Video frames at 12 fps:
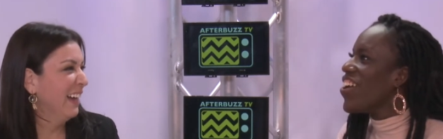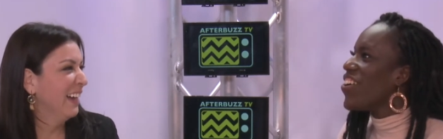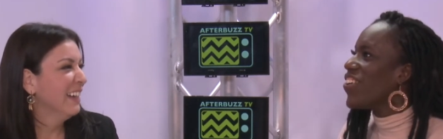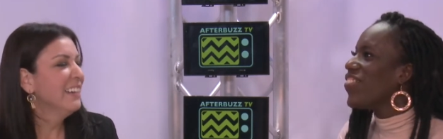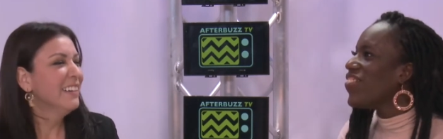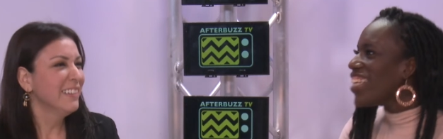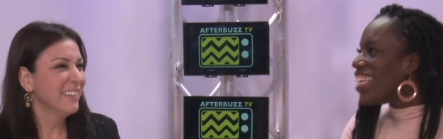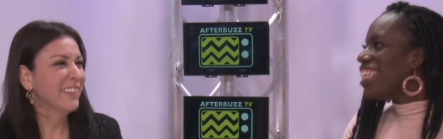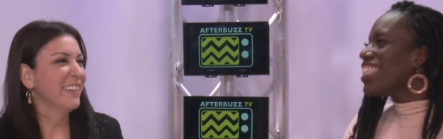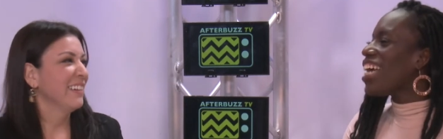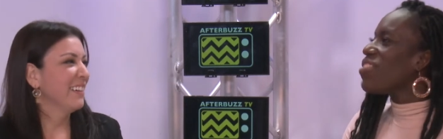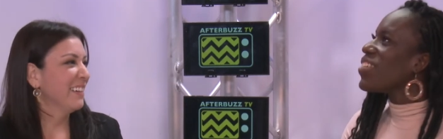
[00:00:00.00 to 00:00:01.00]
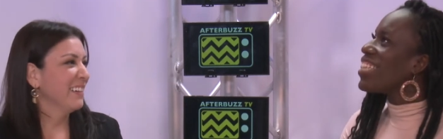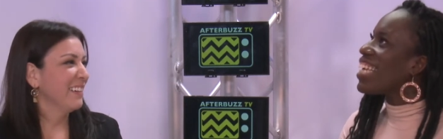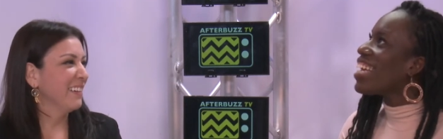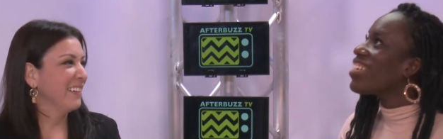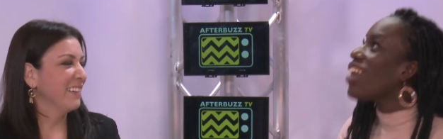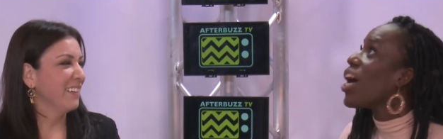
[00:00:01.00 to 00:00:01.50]
Speaker 1: um, type of
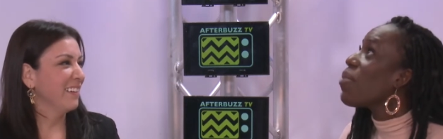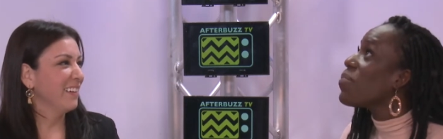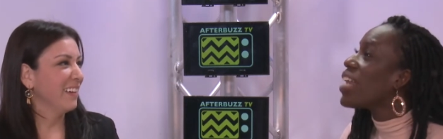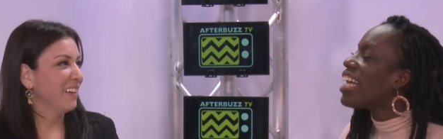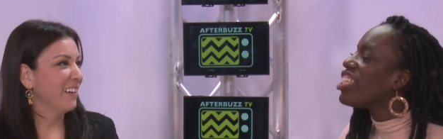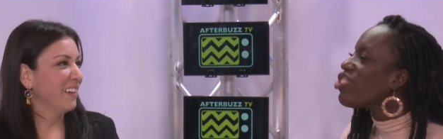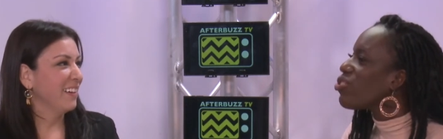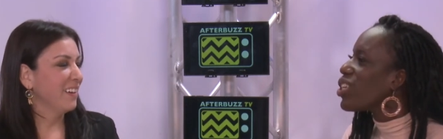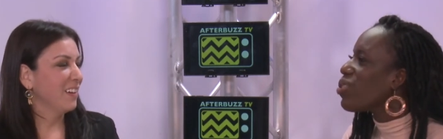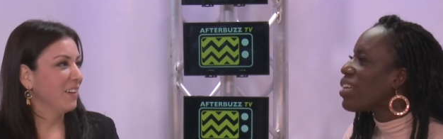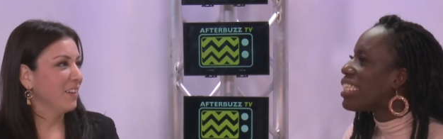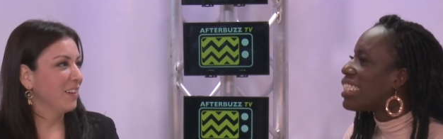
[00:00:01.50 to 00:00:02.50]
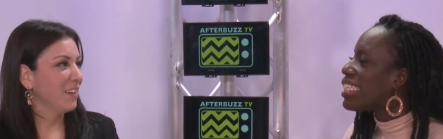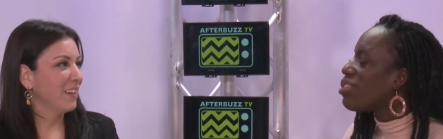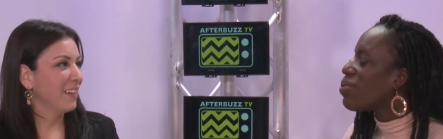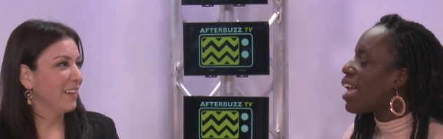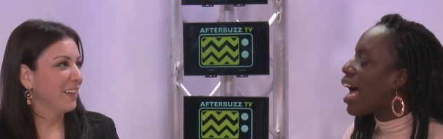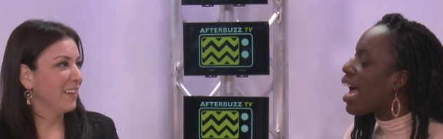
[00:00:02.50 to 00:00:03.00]
thing. Um, but I just really wanted to see
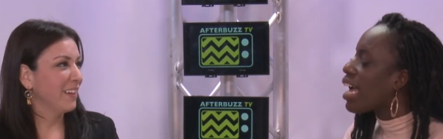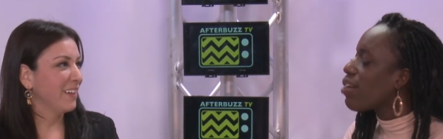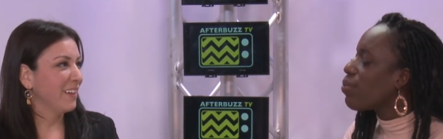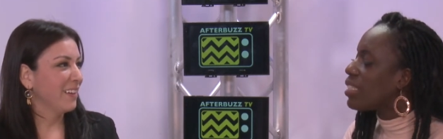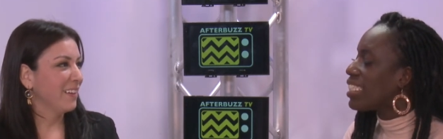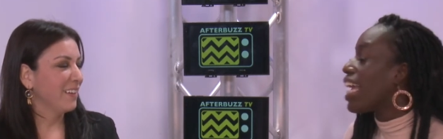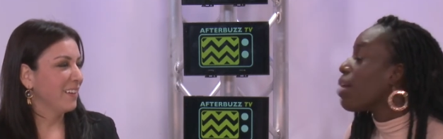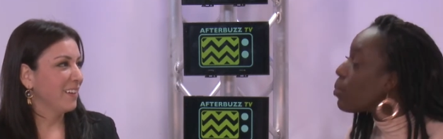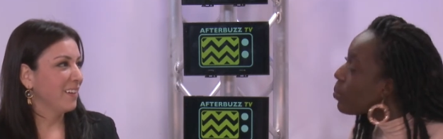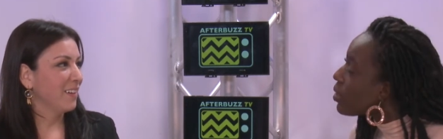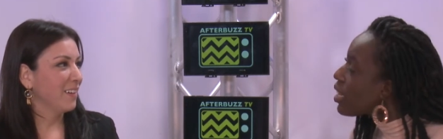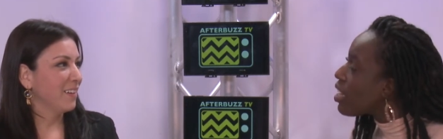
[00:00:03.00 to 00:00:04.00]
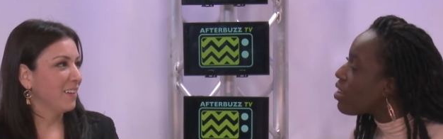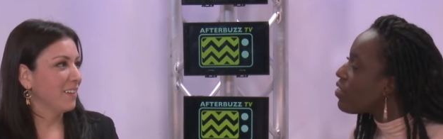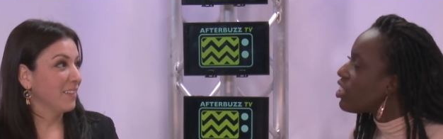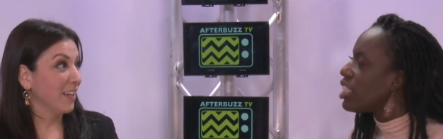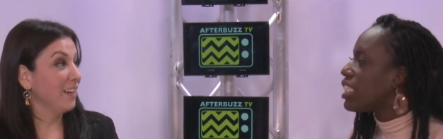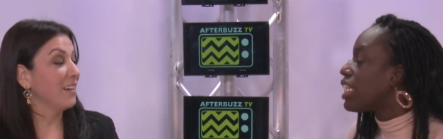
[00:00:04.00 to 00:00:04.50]
what I was capable of
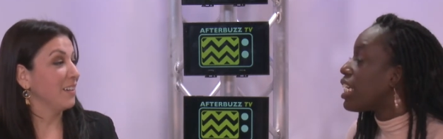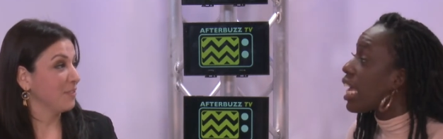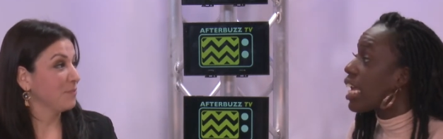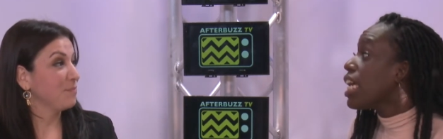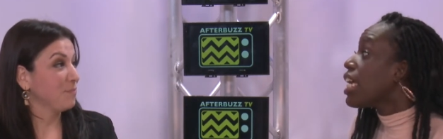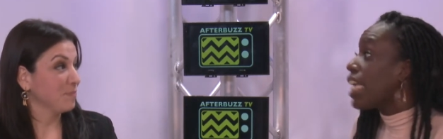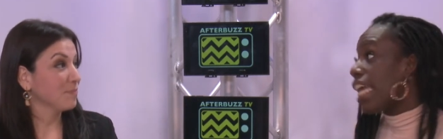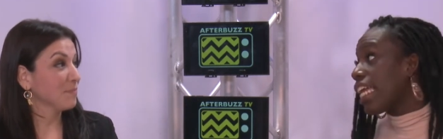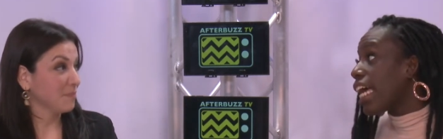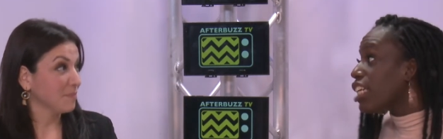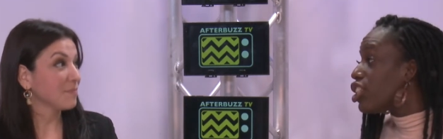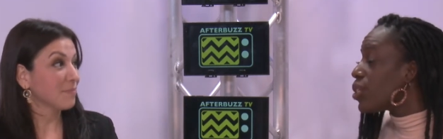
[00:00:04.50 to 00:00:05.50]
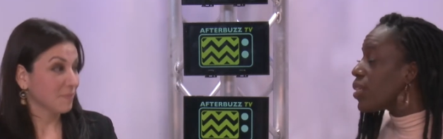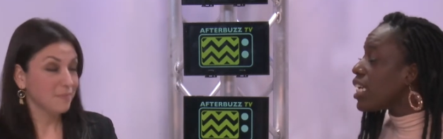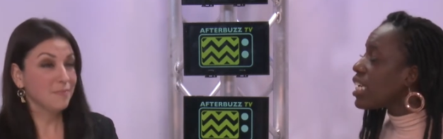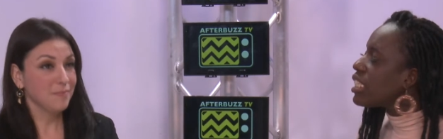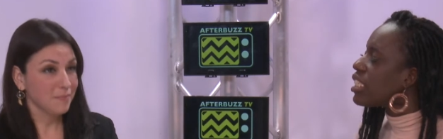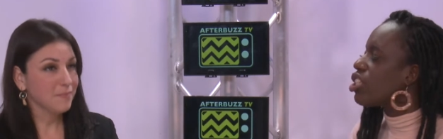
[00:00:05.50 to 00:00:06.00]
and yeah. to see like, can I do
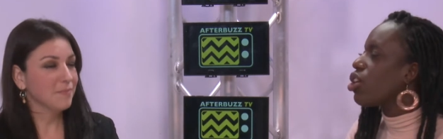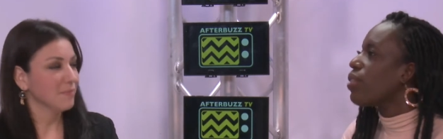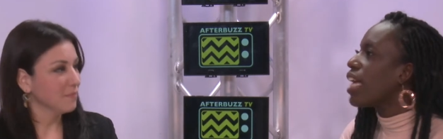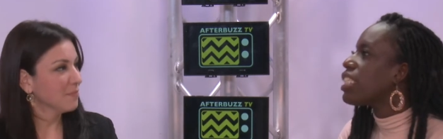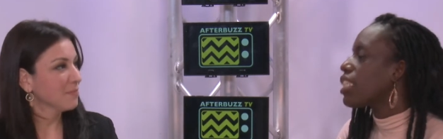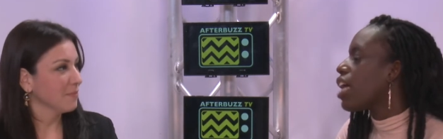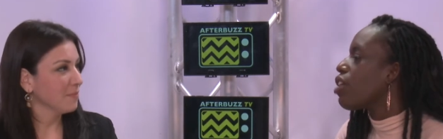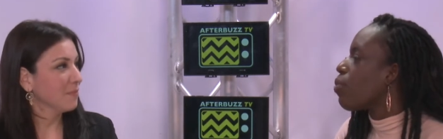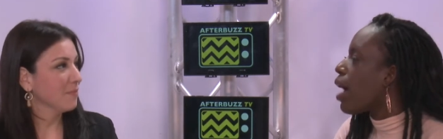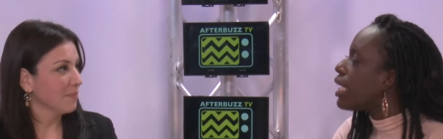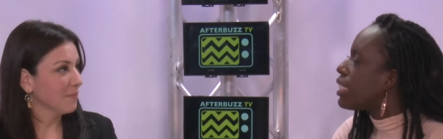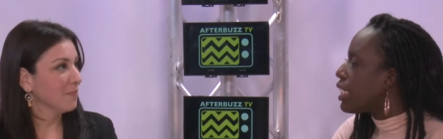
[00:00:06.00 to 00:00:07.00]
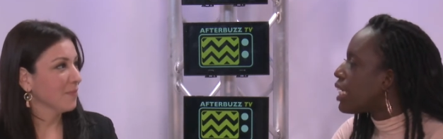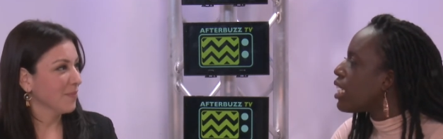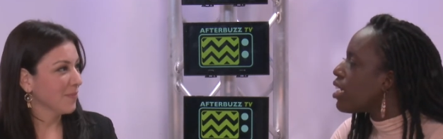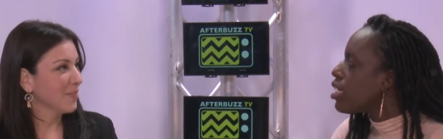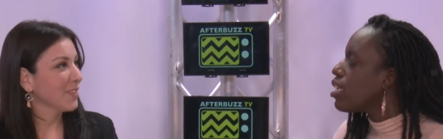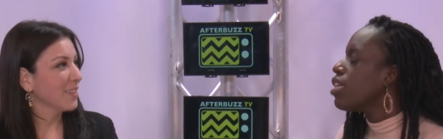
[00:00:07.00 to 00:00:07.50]
this? So that's kind of why I did
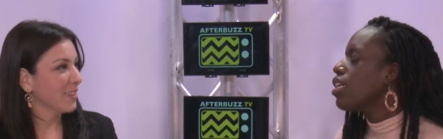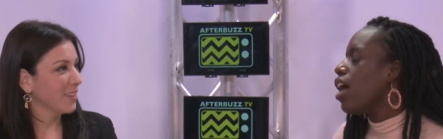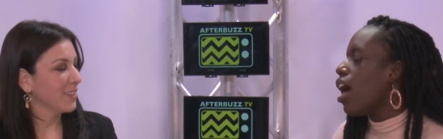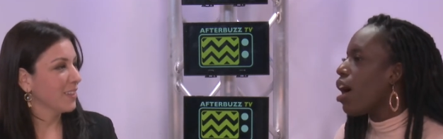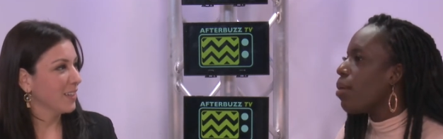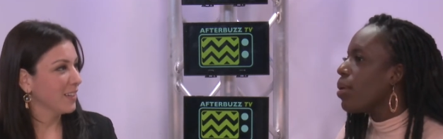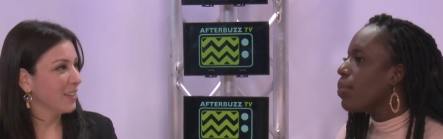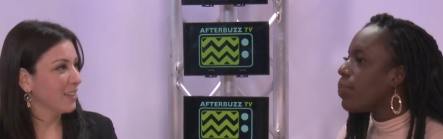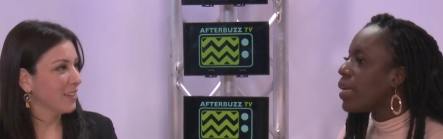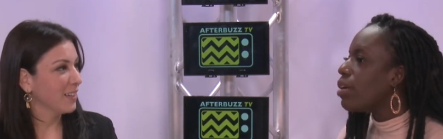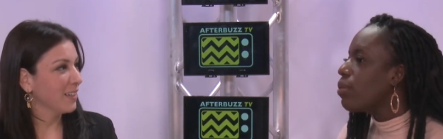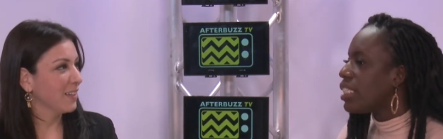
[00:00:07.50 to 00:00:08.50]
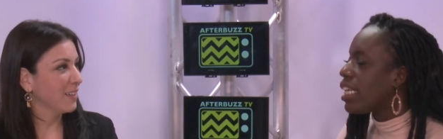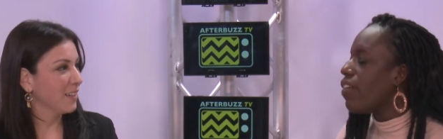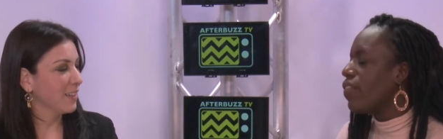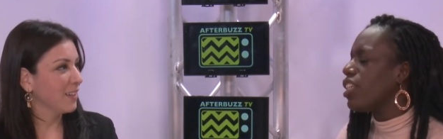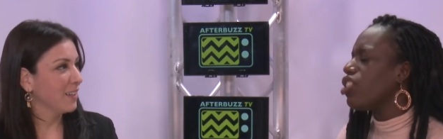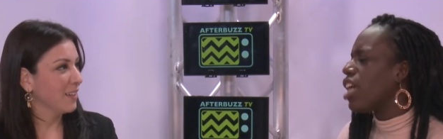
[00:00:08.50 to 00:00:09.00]
it. Um, but it was
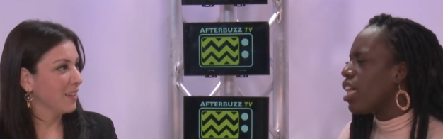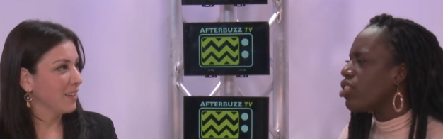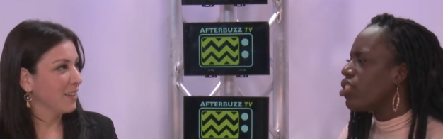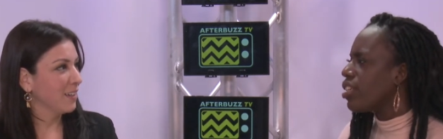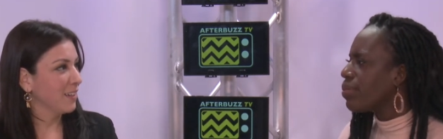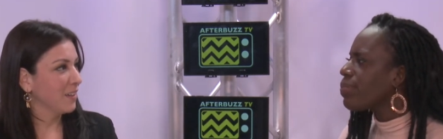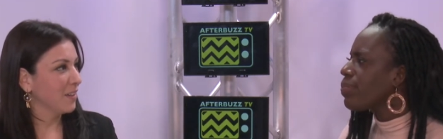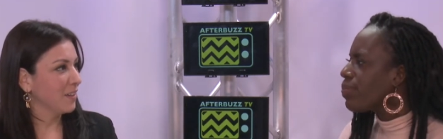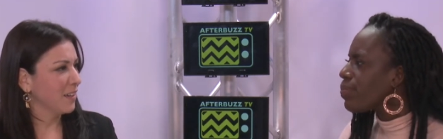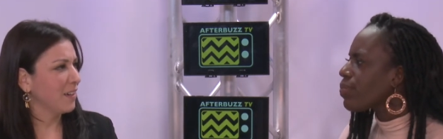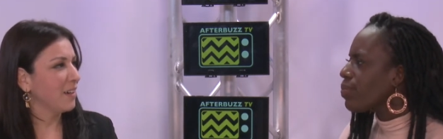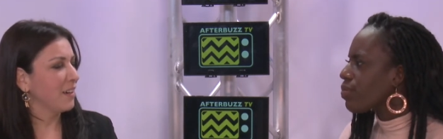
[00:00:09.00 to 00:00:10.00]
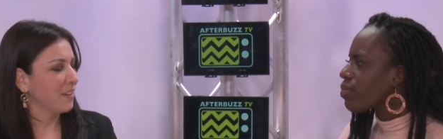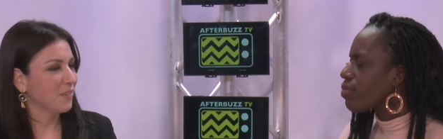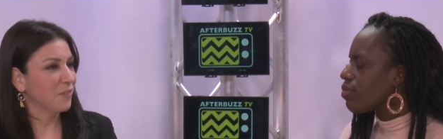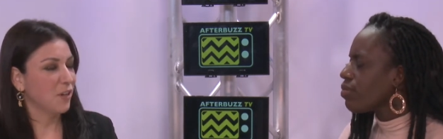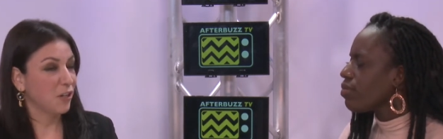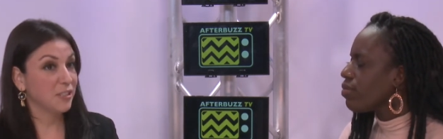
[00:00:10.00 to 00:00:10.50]
definitely challenging.
Speaker 2: Yeah.
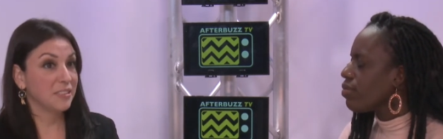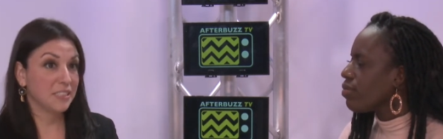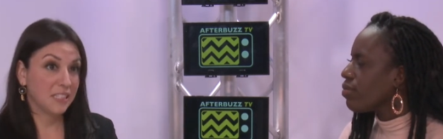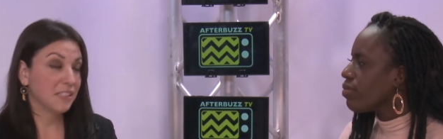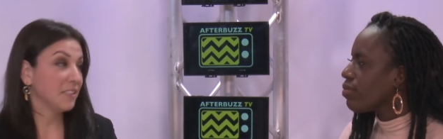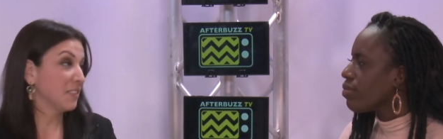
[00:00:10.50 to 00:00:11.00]
Wow, you did it. You